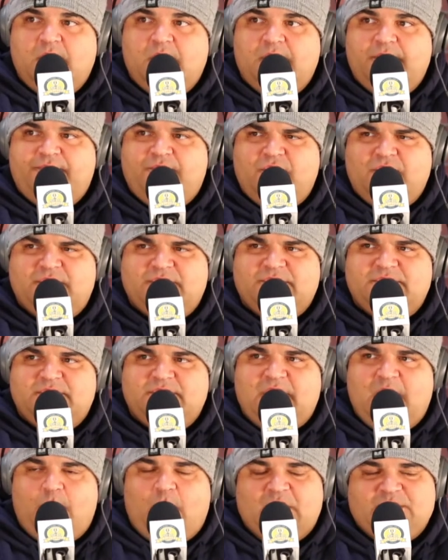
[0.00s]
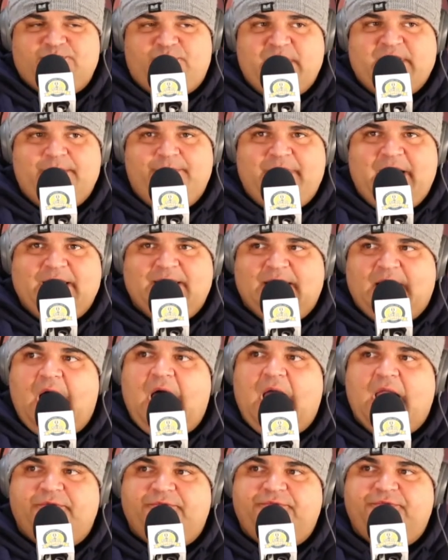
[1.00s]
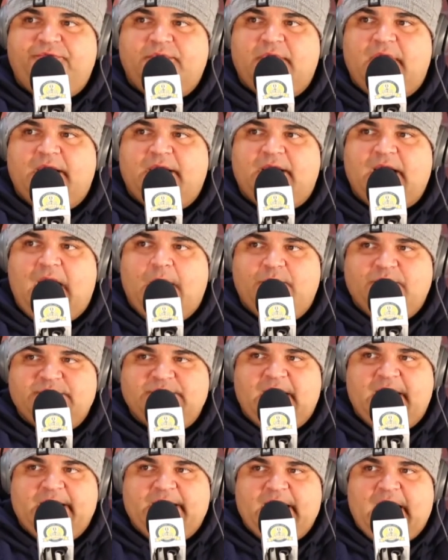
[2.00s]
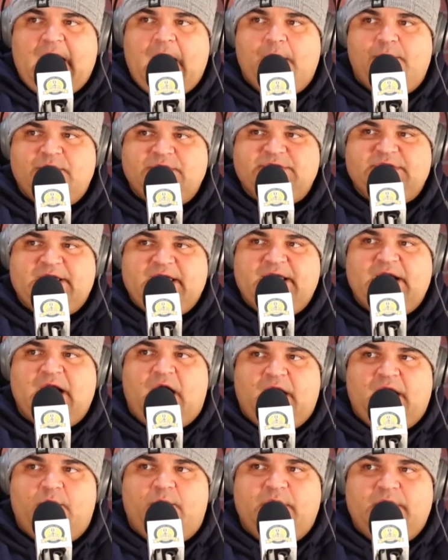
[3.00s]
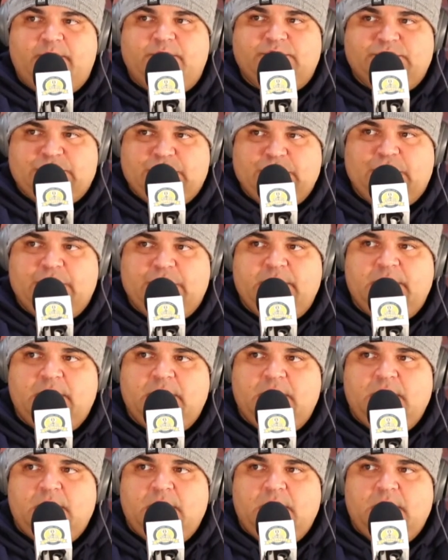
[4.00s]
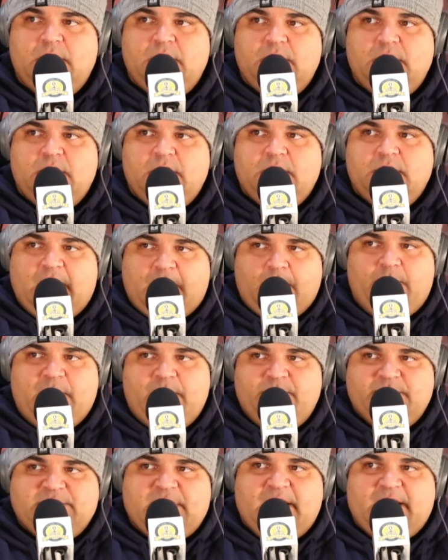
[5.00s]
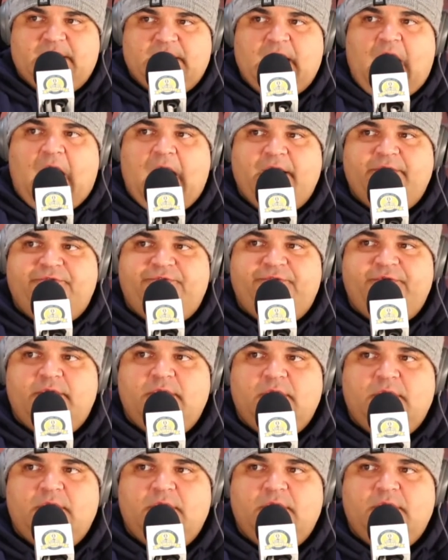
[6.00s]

Of course. I watched Breaking Bad live. Like I was in on it when it was good. Like when it was like live.